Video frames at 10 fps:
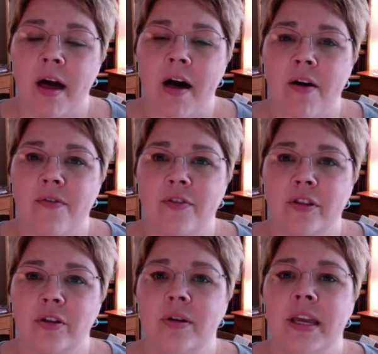of
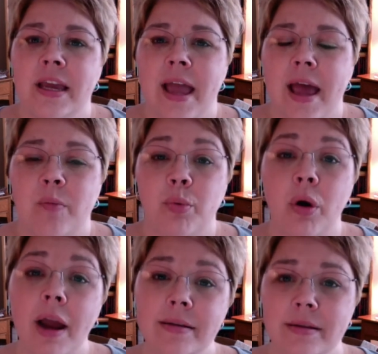looking at
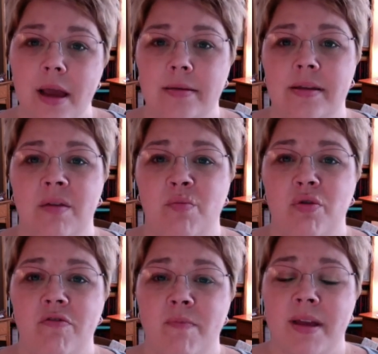process
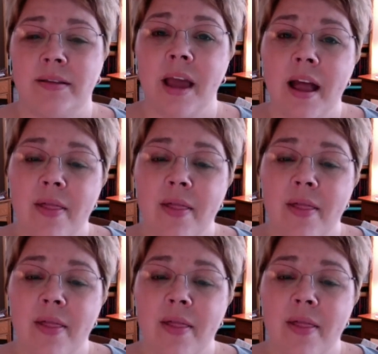improvements